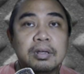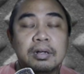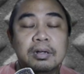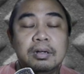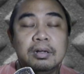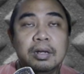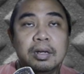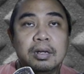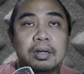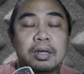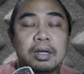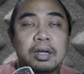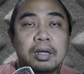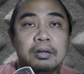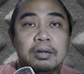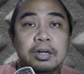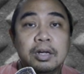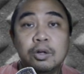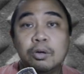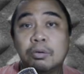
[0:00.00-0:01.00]
Lin- uh,
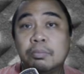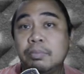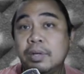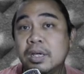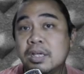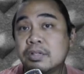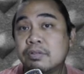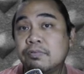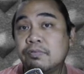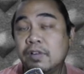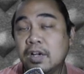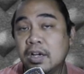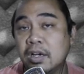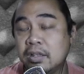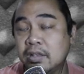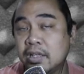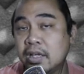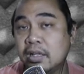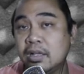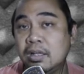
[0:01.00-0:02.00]
Linombe is very
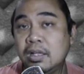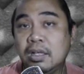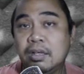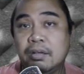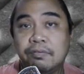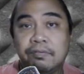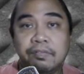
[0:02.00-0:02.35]
deadly,